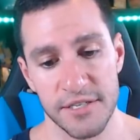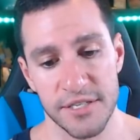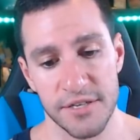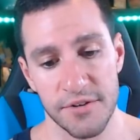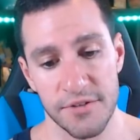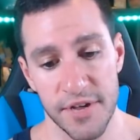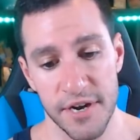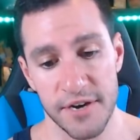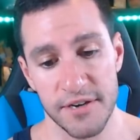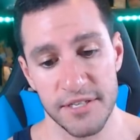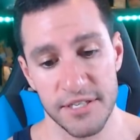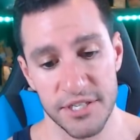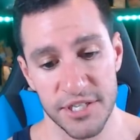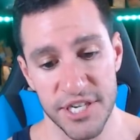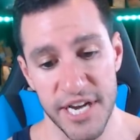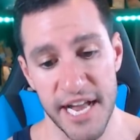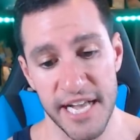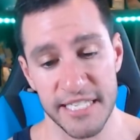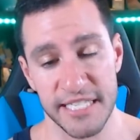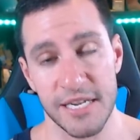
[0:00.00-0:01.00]
so there's
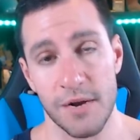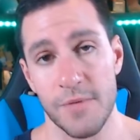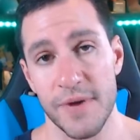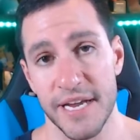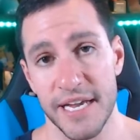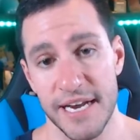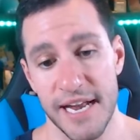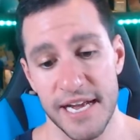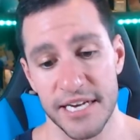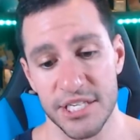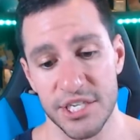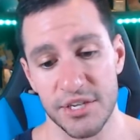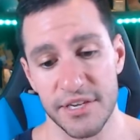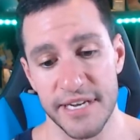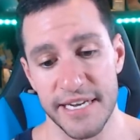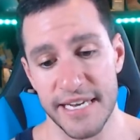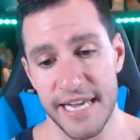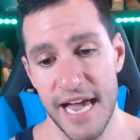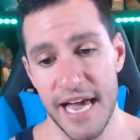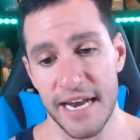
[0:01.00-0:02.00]
chance that we can
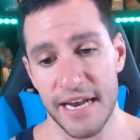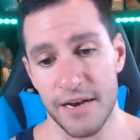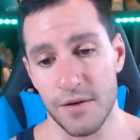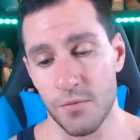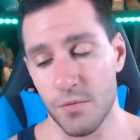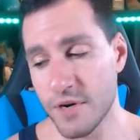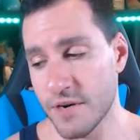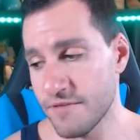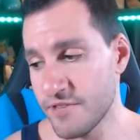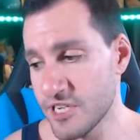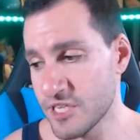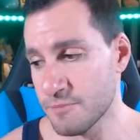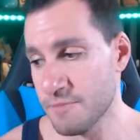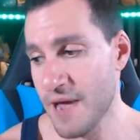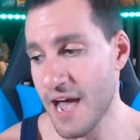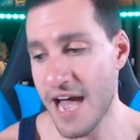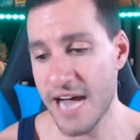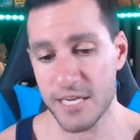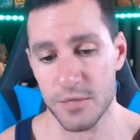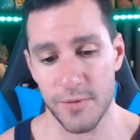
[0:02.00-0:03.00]
actually get it in one of these
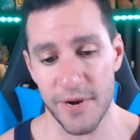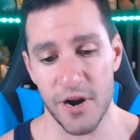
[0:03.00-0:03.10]
packs.